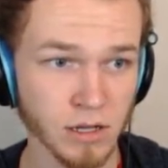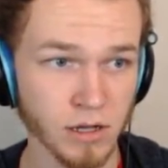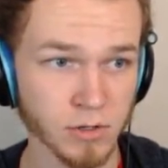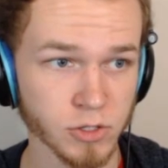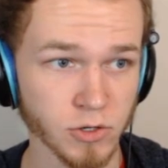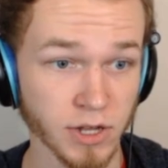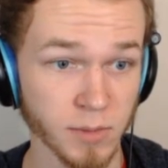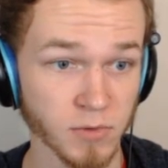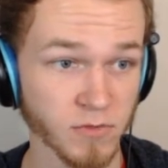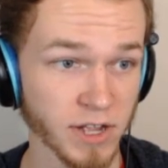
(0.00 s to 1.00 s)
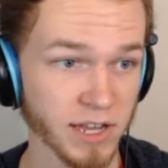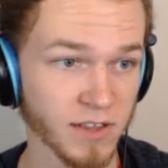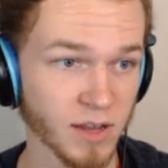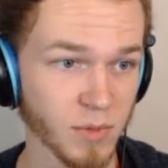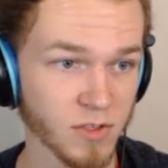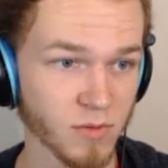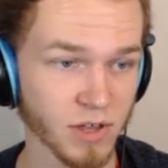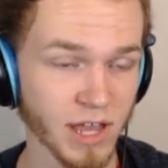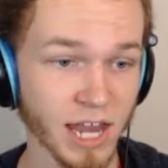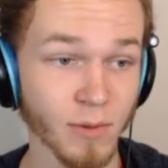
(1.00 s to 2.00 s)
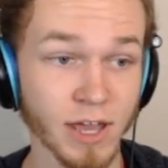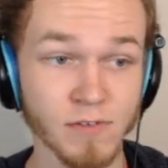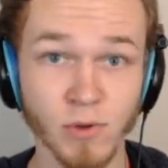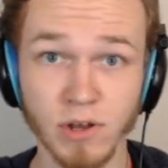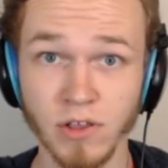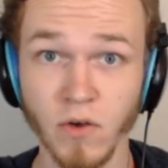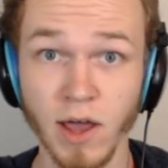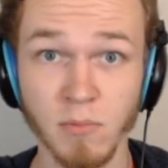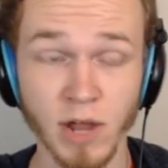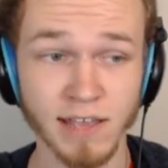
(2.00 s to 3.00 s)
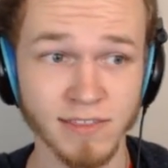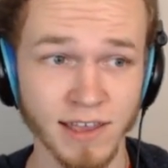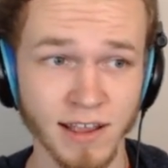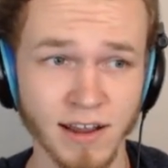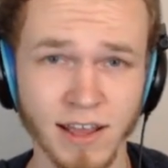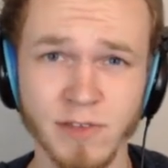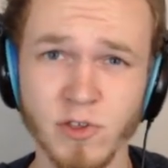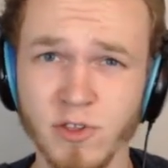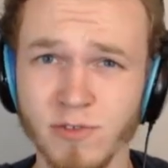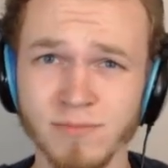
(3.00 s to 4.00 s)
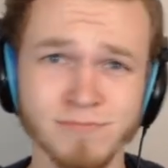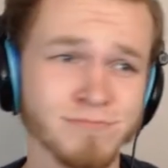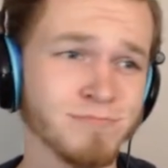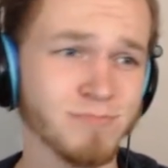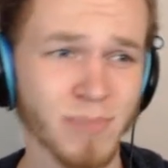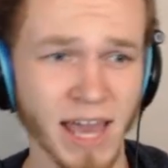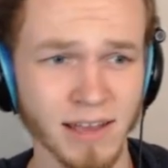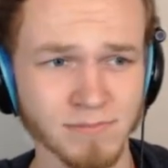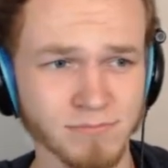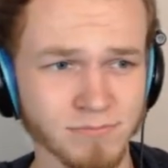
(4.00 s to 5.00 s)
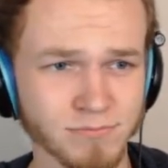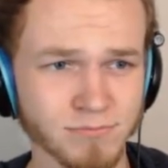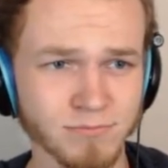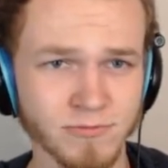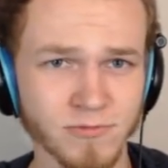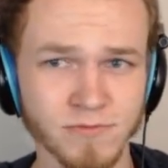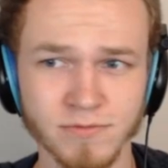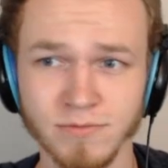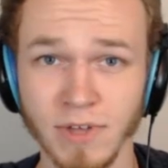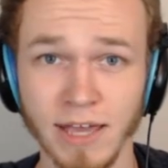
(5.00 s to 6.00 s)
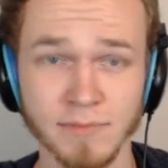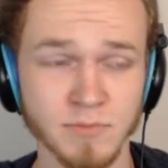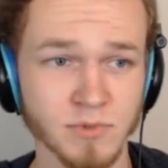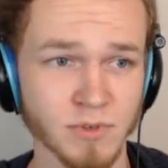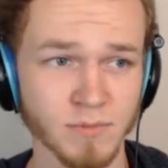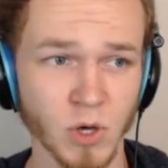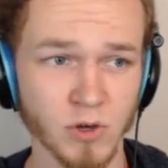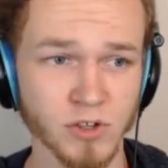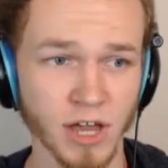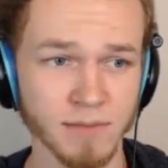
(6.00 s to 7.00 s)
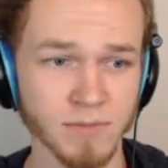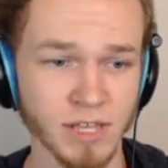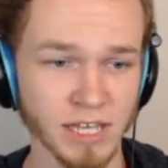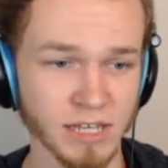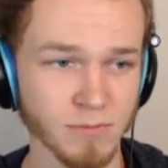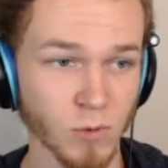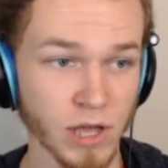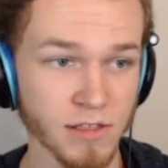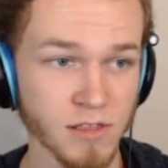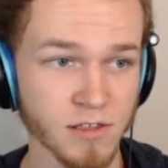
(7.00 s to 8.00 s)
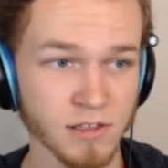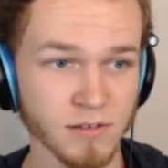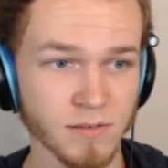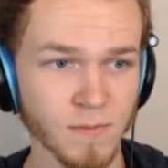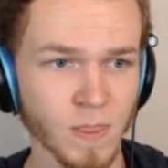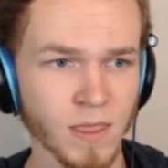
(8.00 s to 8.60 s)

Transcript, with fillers: Oh, shoot. Now I'm afraid that I missed one. Anyway, if you want to know, I'm right there. I just back that hookshot thingy once, and